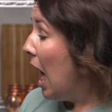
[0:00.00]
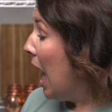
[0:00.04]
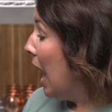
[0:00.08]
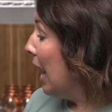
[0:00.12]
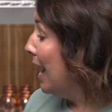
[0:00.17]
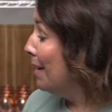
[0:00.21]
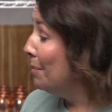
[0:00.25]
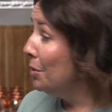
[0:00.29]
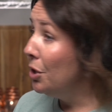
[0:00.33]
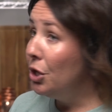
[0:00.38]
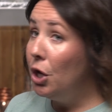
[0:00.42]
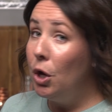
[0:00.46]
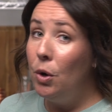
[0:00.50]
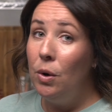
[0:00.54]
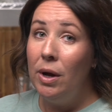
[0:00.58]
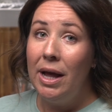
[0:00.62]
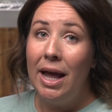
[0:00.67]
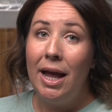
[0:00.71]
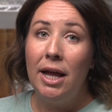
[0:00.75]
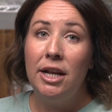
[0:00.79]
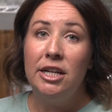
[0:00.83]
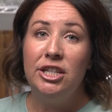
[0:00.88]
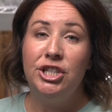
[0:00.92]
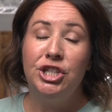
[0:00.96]
I'm going to go
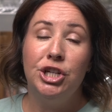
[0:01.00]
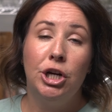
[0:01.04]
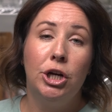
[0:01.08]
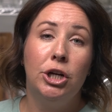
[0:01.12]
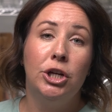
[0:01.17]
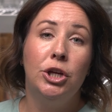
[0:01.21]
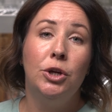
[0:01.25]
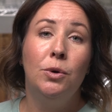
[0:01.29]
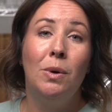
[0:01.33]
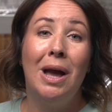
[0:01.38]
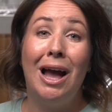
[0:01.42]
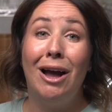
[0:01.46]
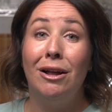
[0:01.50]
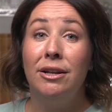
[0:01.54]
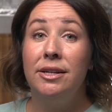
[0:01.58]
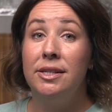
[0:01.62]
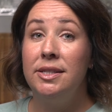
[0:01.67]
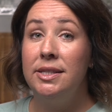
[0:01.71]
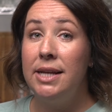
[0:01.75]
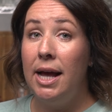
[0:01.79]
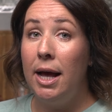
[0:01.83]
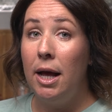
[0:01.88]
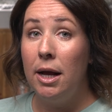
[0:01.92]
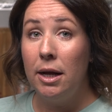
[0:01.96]
ahead and show you how to
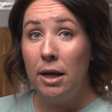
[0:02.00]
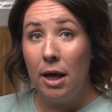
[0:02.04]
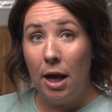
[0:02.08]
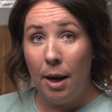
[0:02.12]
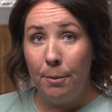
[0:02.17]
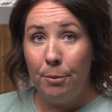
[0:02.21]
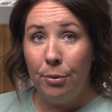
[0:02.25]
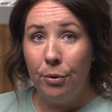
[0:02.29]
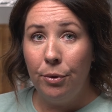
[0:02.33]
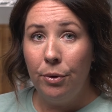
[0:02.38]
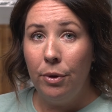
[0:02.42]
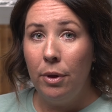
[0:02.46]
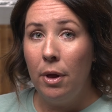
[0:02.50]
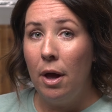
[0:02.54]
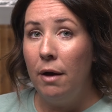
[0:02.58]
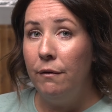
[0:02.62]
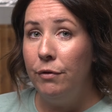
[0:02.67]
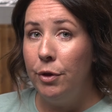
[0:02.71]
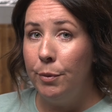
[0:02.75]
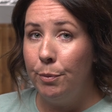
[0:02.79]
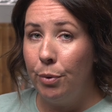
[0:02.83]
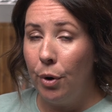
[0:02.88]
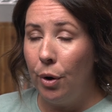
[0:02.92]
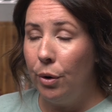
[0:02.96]
set a couple of
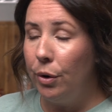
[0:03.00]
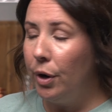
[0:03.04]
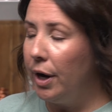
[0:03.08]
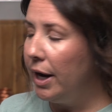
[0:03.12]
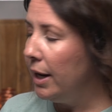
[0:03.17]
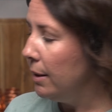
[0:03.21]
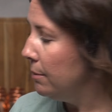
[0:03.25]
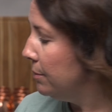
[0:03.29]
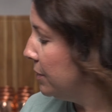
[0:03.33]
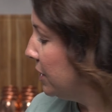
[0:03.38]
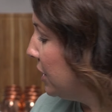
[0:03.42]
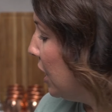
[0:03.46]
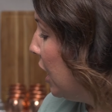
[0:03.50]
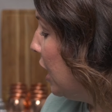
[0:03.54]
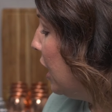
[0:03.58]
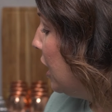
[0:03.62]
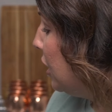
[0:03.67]
the programs